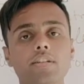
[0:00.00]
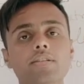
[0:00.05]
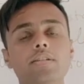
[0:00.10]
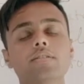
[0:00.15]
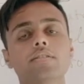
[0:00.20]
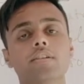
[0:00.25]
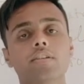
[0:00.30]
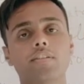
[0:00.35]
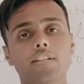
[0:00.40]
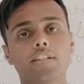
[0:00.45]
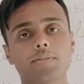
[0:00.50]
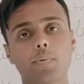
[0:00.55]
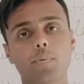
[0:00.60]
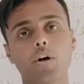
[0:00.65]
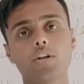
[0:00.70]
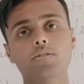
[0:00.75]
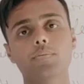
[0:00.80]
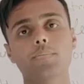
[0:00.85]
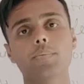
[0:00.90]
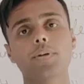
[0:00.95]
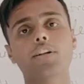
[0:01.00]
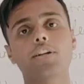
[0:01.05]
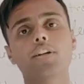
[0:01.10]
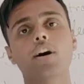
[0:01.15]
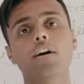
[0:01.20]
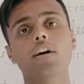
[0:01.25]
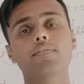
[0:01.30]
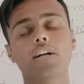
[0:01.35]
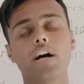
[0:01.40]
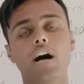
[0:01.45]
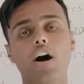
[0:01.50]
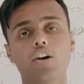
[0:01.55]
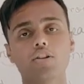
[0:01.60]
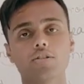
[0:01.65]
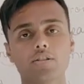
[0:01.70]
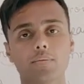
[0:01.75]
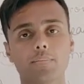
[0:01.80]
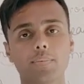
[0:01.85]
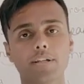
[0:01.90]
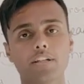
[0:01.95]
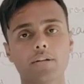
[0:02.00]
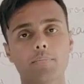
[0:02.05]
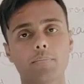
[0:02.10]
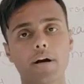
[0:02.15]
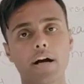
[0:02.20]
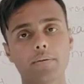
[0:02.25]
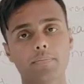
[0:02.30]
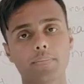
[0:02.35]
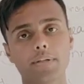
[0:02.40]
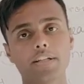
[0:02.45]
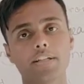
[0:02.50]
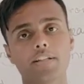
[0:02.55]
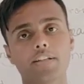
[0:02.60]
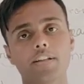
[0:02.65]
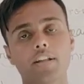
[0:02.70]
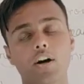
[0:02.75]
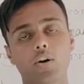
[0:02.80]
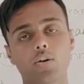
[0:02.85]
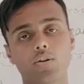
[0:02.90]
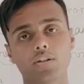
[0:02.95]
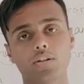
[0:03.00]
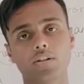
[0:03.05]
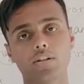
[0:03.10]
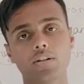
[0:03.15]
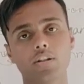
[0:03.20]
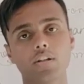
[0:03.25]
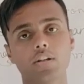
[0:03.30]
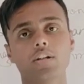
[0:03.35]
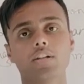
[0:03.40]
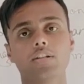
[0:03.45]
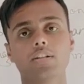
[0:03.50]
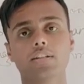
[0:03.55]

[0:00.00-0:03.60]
This is the responsibility of the housekeeping department in the hotel,